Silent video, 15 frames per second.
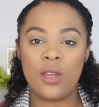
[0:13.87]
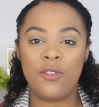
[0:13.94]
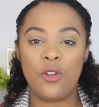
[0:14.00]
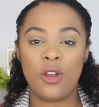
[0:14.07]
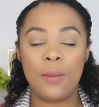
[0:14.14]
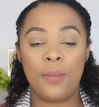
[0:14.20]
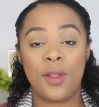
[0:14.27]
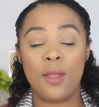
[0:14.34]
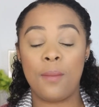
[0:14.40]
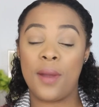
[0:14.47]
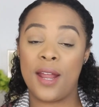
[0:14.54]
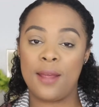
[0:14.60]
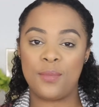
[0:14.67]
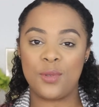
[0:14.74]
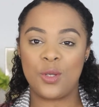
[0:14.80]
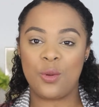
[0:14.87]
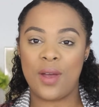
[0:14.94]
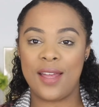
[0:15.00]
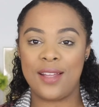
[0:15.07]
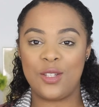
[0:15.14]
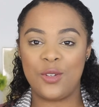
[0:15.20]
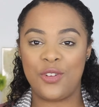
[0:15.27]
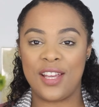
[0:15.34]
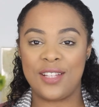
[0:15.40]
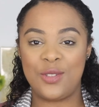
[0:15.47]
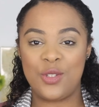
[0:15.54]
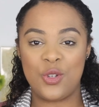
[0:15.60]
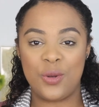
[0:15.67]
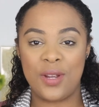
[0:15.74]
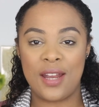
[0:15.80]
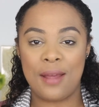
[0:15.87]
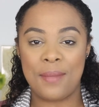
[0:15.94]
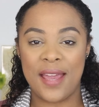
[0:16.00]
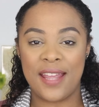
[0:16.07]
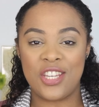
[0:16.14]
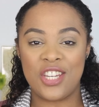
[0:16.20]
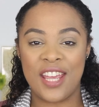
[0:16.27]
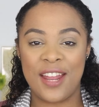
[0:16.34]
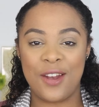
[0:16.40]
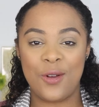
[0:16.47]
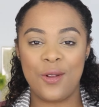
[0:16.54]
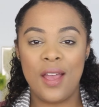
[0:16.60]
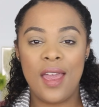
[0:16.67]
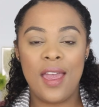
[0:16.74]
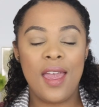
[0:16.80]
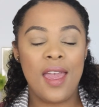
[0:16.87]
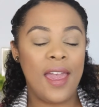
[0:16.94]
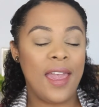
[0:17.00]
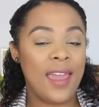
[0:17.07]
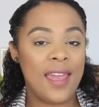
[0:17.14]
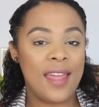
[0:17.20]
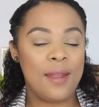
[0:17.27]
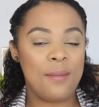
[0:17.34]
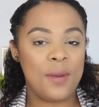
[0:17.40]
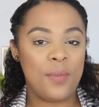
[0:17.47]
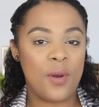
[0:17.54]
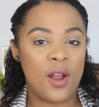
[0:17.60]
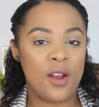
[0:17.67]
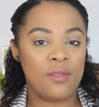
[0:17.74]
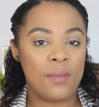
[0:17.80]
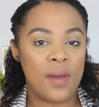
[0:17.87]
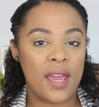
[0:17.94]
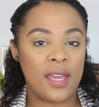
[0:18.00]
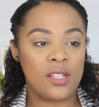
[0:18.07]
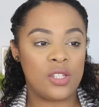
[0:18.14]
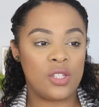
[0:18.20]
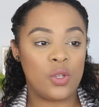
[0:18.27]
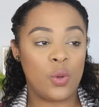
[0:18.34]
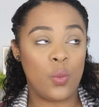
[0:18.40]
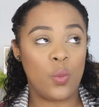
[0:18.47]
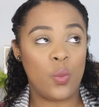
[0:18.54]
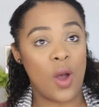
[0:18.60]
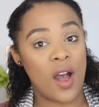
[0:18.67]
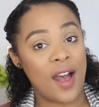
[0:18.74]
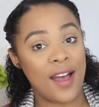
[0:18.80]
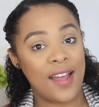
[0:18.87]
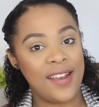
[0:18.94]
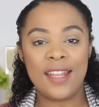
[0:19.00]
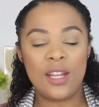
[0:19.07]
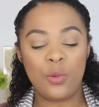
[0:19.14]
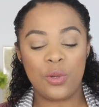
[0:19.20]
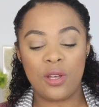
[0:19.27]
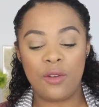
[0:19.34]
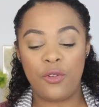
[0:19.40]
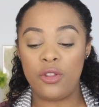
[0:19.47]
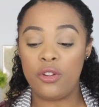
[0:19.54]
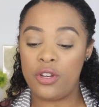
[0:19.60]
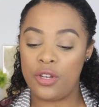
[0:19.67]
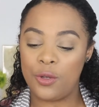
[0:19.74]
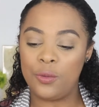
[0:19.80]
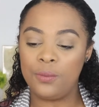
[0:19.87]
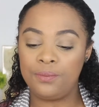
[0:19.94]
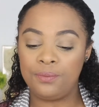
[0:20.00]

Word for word: If you're not part of the Pineapple Squad, don't forget to join my channel and be part of my squad. And without further ado,